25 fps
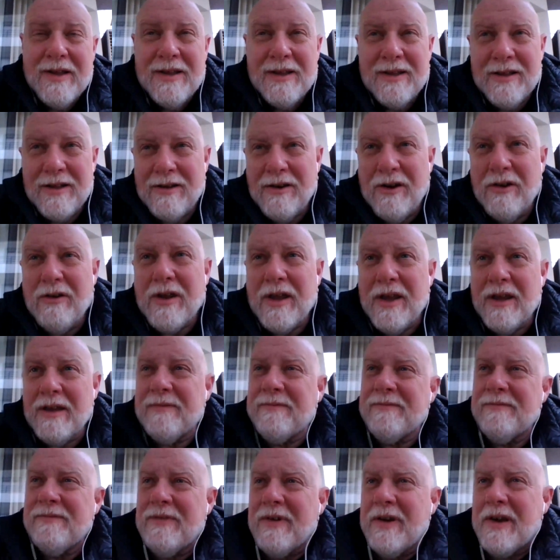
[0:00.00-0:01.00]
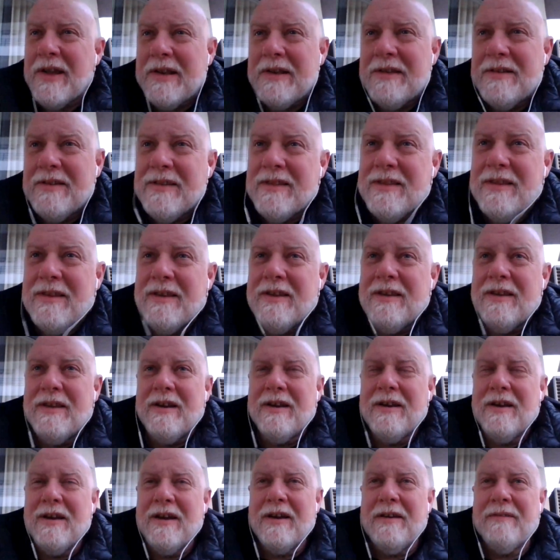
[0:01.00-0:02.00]
You know, okay, fine.
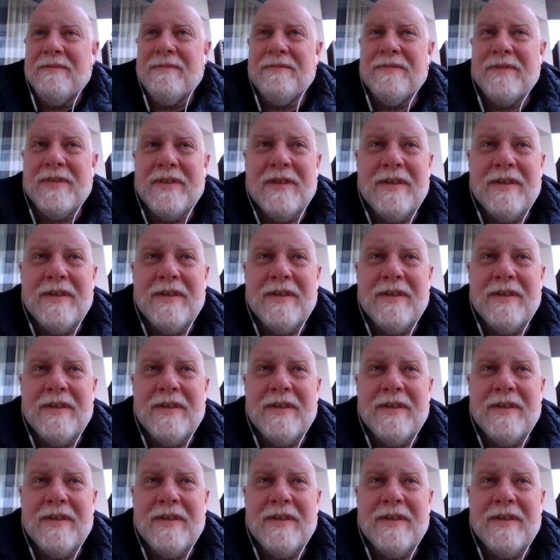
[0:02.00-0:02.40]
Um,